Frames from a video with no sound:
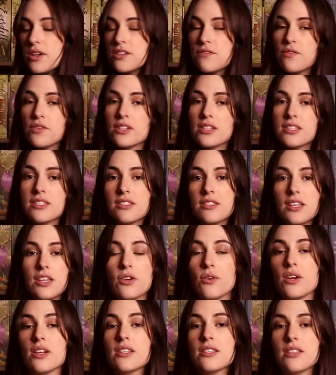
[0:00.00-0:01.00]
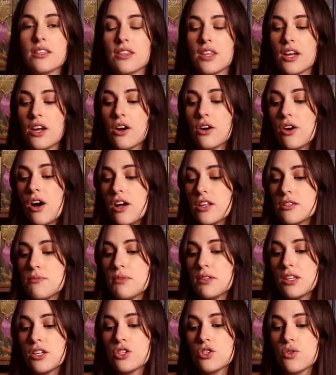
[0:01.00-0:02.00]
different secrets that they are
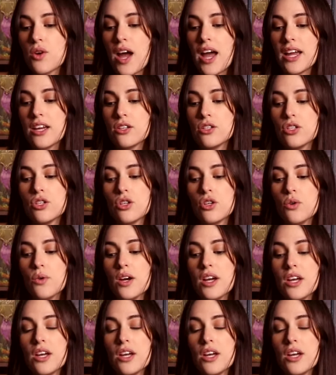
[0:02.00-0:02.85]
ultimately trying to